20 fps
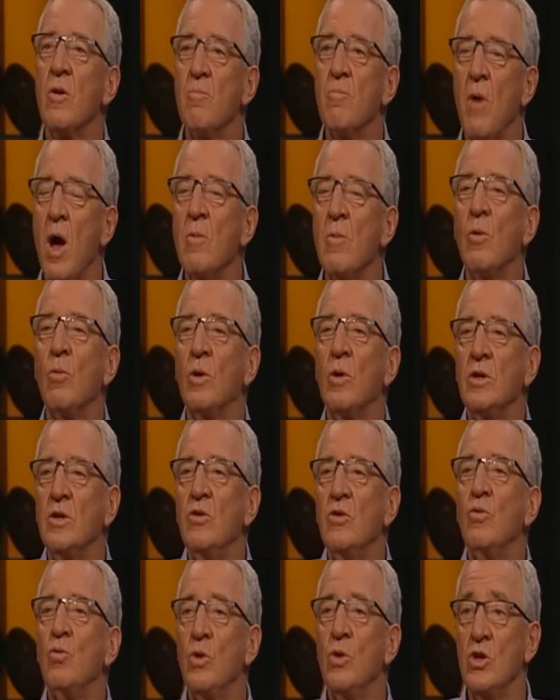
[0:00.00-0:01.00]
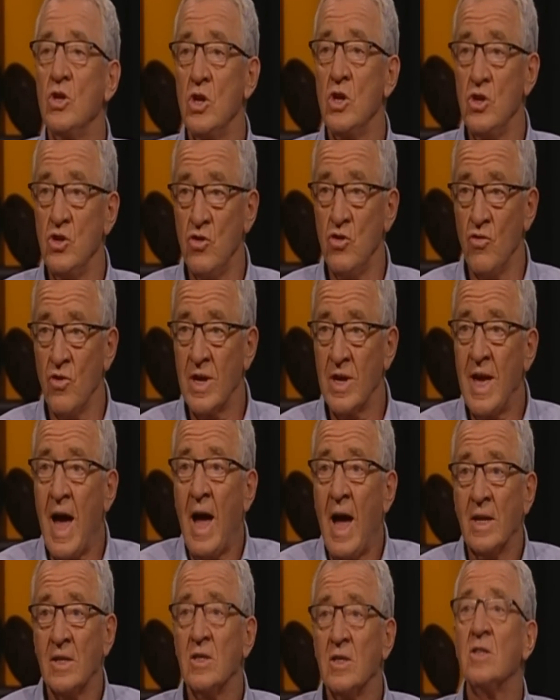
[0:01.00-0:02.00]
a moment when in your
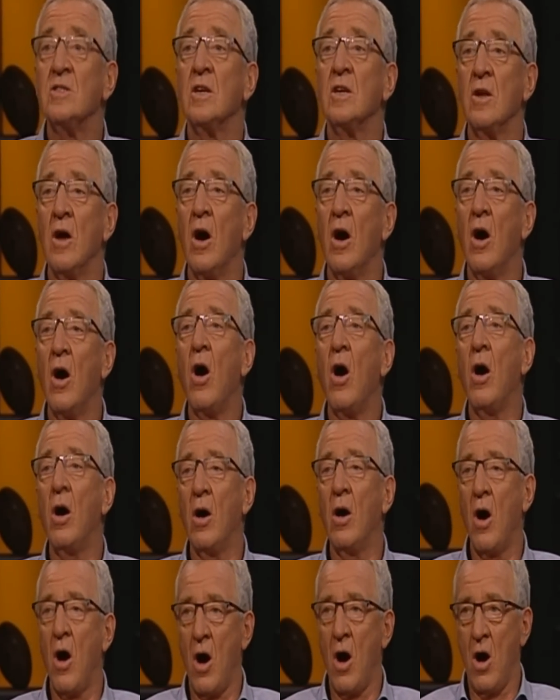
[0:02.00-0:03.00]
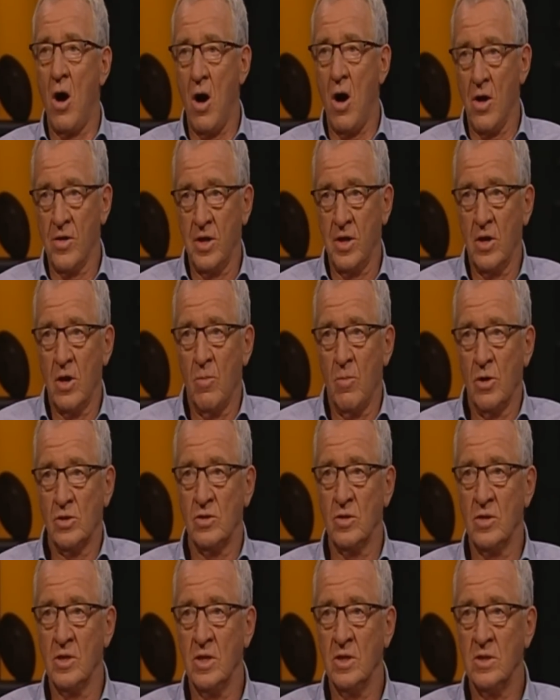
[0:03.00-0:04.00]
gut you said, I think I might
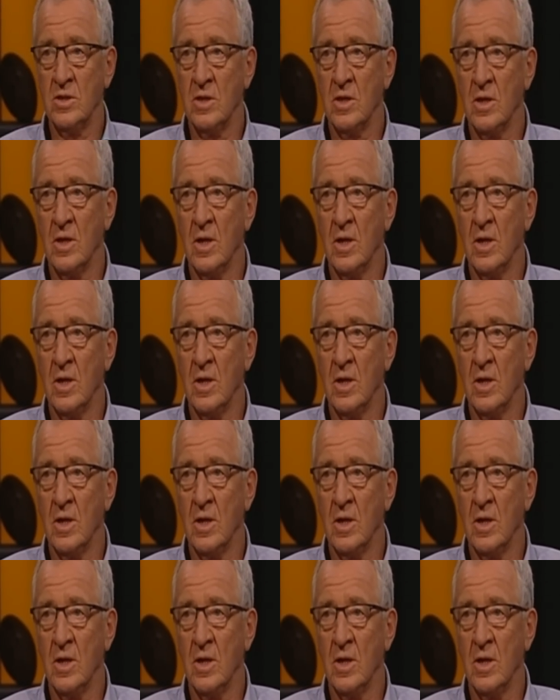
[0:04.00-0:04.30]
do this?